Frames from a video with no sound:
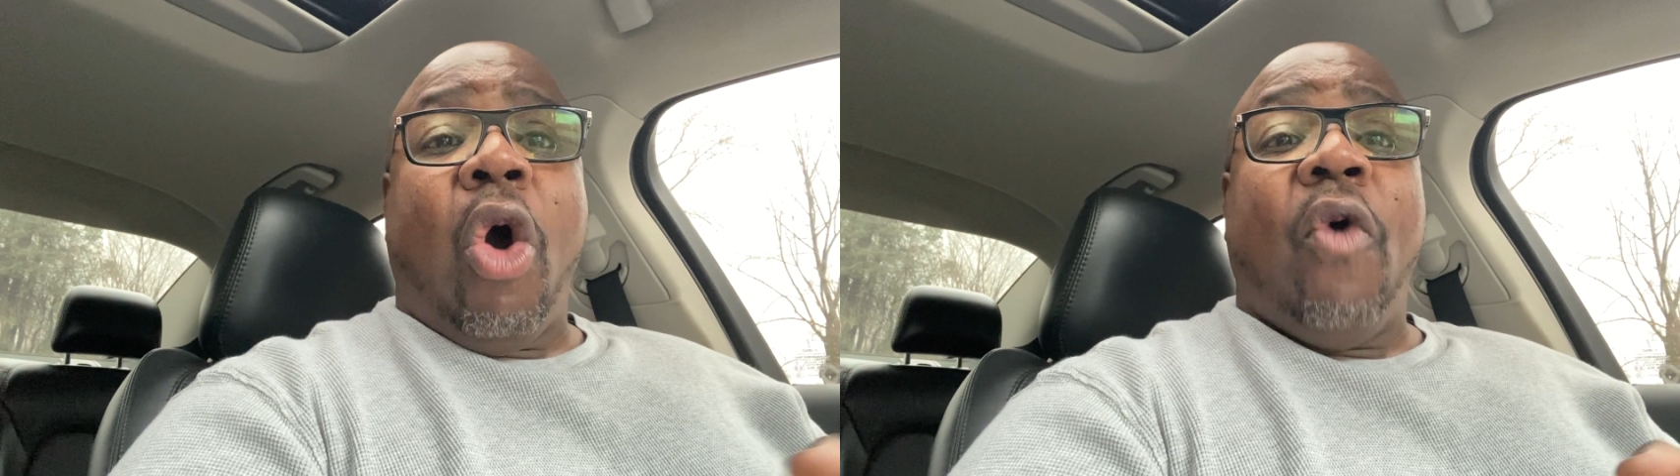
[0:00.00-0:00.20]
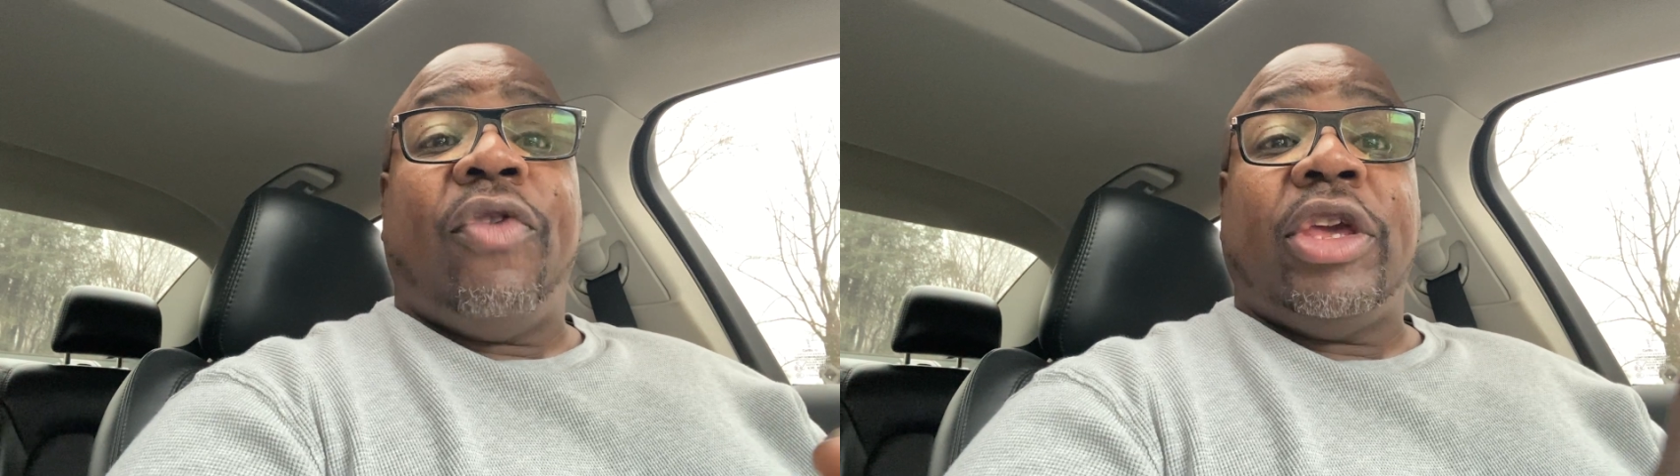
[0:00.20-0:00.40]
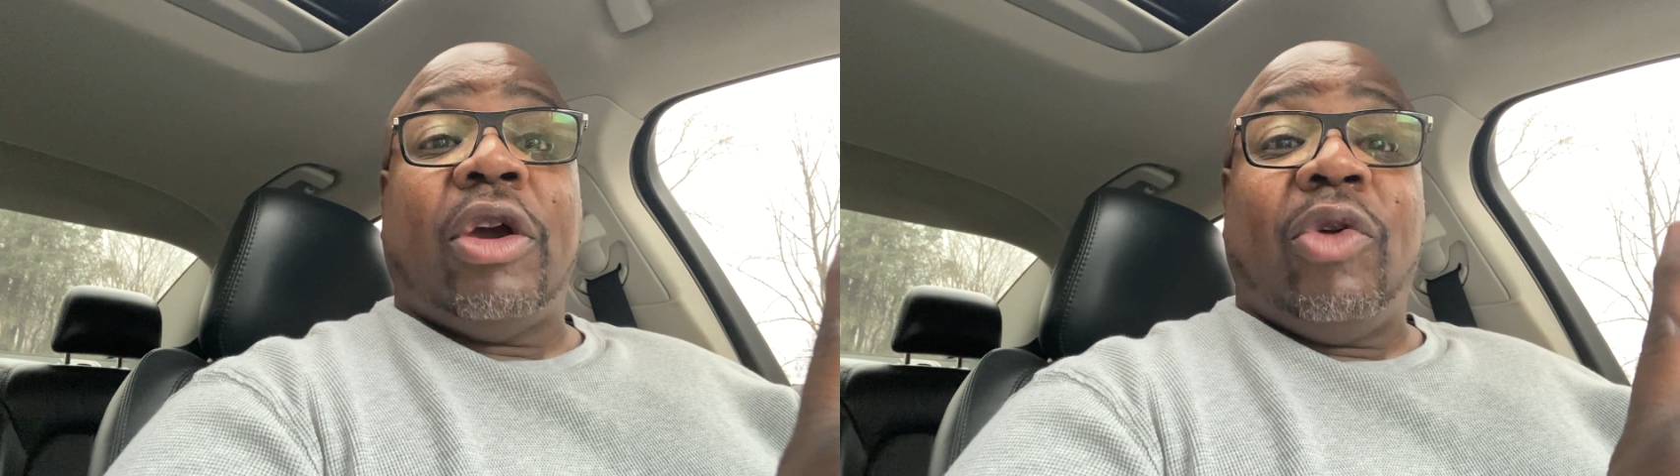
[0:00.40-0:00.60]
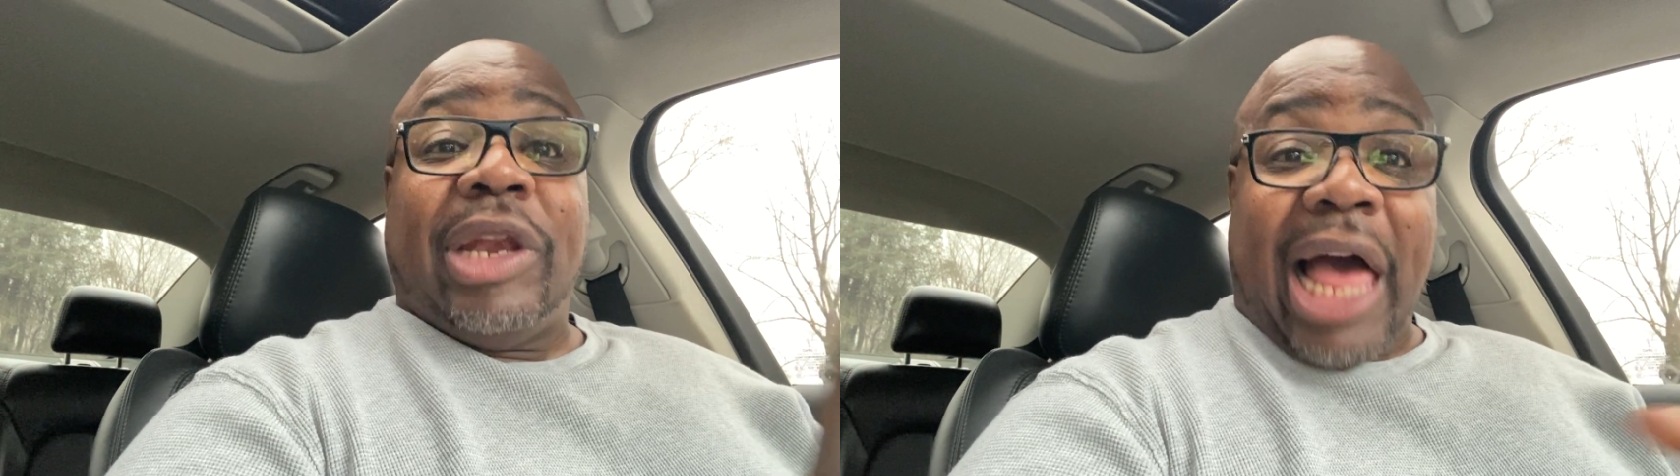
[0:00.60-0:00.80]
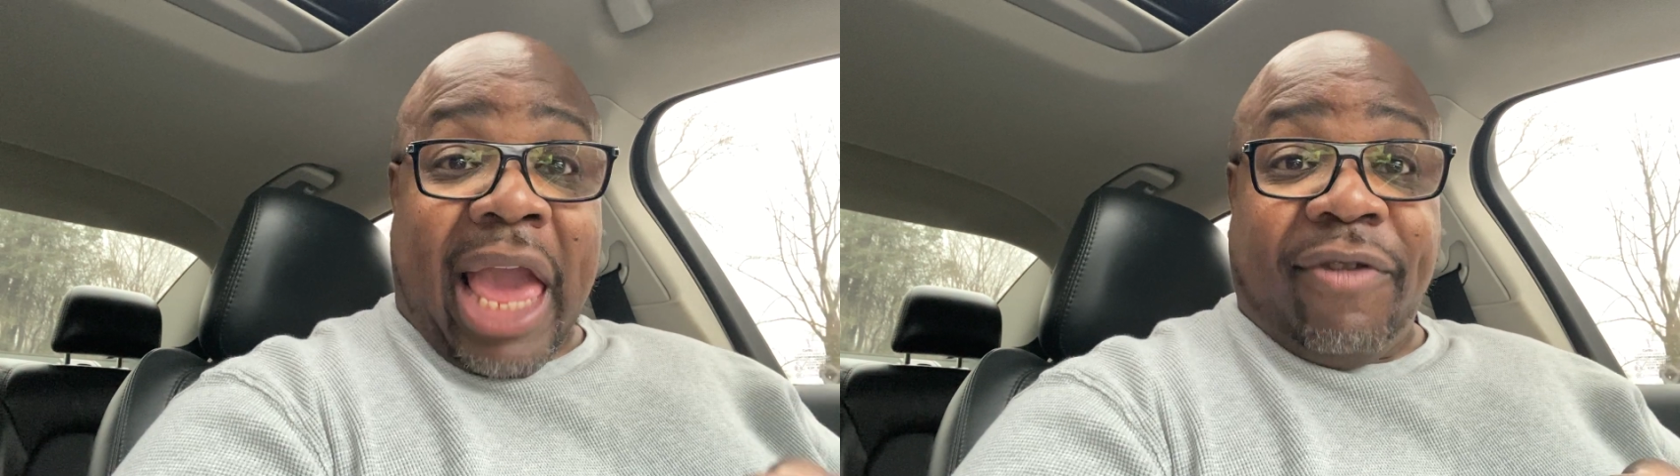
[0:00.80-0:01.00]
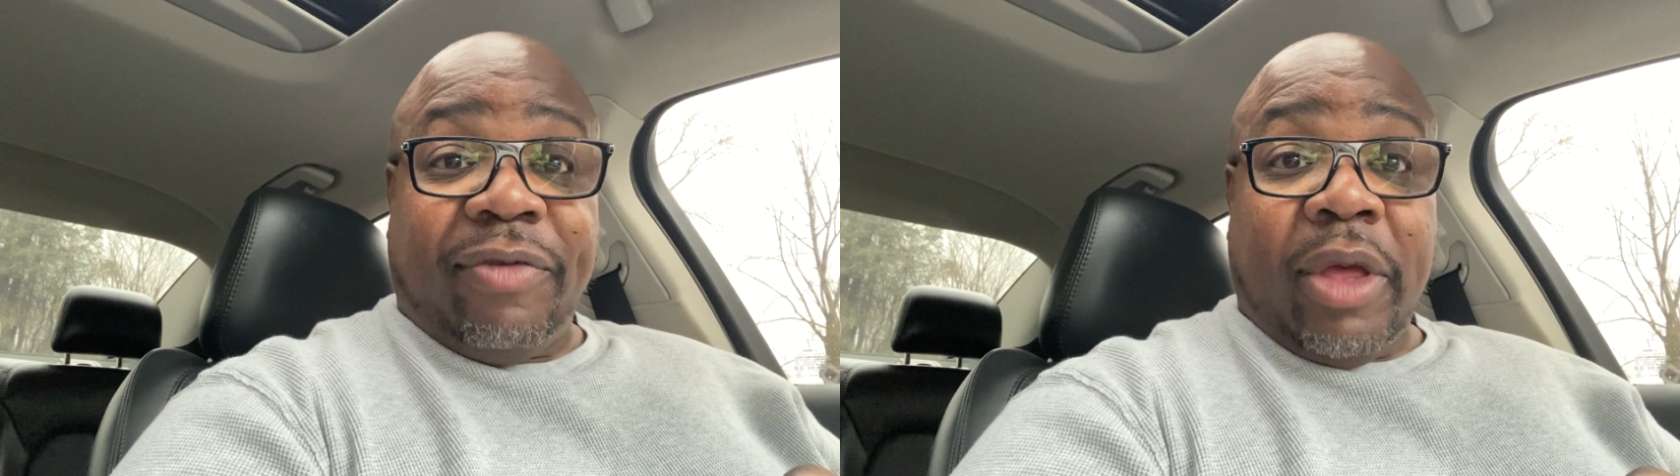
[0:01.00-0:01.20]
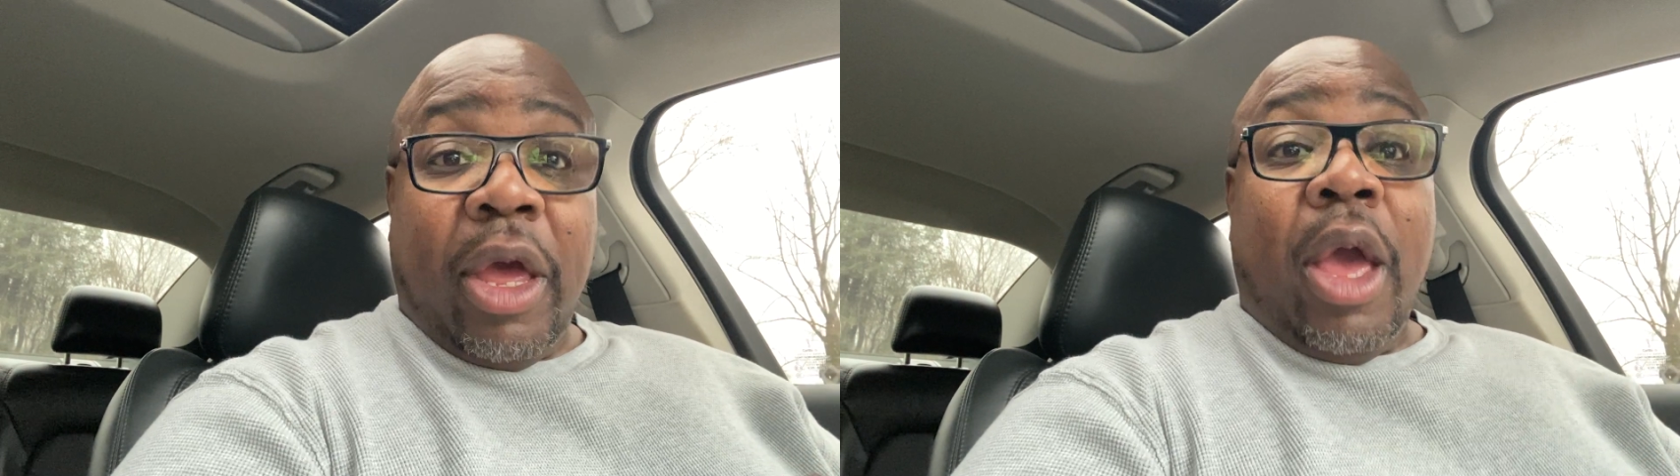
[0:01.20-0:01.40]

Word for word: over your life